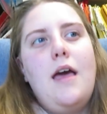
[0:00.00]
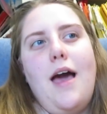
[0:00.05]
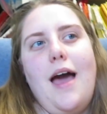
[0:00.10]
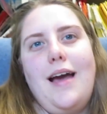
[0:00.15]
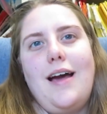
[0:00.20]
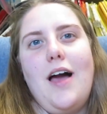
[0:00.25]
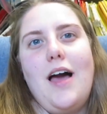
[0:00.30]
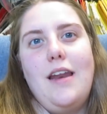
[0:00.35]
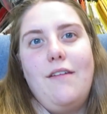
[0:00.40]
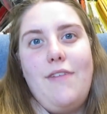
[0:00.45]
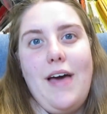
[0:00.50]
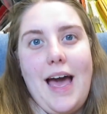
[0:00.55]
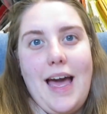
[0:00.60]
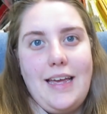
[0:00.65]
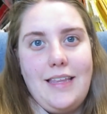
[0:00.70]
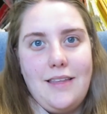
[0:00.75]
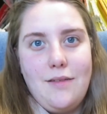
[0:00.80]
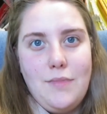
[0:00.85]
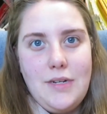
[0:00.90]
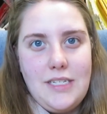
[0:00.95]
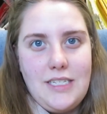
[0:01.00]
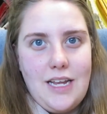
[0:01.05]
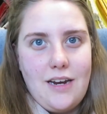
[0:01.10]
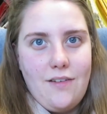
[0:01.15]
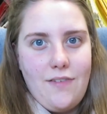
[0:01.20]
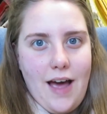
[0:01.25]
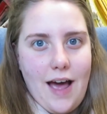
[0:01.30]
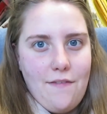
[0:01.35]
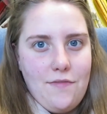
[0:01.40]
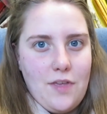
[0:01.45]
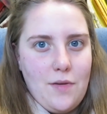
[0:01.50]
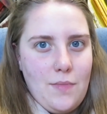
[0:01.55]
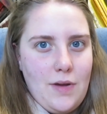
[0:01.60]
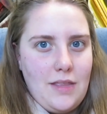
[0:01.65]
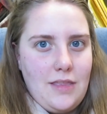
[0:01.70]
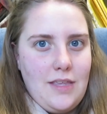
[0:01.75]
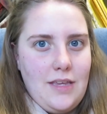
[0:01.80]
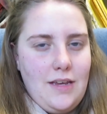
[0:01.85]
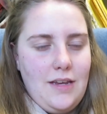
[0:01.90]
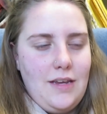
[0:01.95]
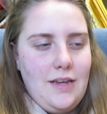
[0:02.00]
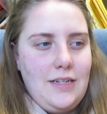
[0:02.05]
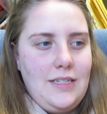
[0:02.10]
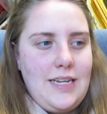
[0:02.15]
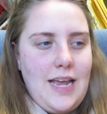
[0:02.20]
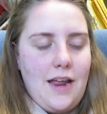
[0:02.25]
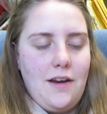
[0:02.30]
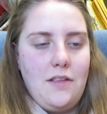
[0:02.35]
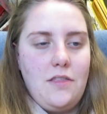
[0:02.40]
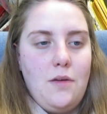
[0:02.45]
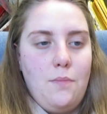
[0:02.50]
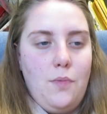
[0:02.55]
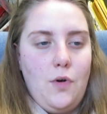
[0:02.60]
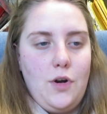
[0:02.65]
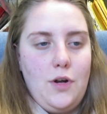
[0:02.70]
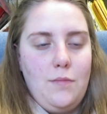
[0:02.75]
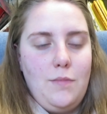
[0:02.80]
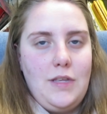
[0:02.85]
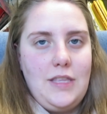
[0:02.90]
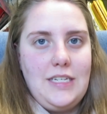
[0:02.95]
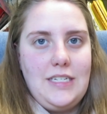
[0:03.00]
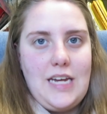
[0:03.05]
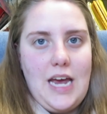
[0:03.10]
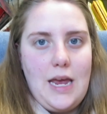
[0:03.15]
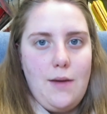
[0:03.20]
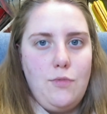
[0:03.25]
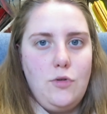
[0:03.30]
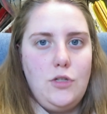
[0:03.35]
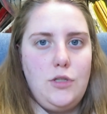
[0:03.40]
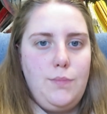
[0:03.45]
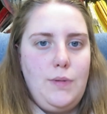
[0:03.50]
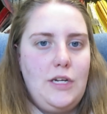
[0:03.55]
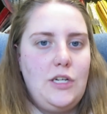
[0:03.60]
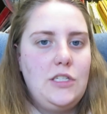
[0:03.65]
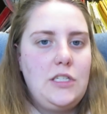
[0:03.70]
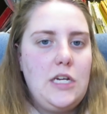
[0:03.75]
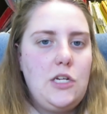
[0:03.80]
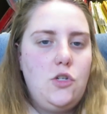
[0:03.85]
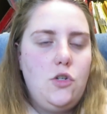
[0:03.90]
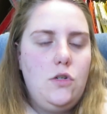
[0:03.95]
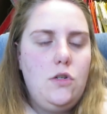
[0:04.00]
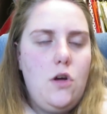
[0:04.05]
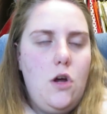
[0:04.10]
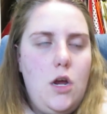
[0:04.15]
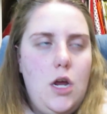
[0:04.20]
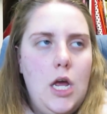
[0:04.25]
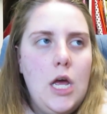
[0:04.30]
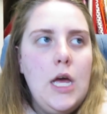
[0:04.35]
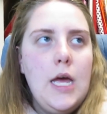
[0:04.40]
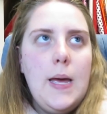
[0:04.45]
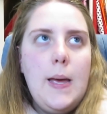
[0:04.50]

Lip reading: and kind of hang them instead of have them at the down at the bottom at the tables, because I do know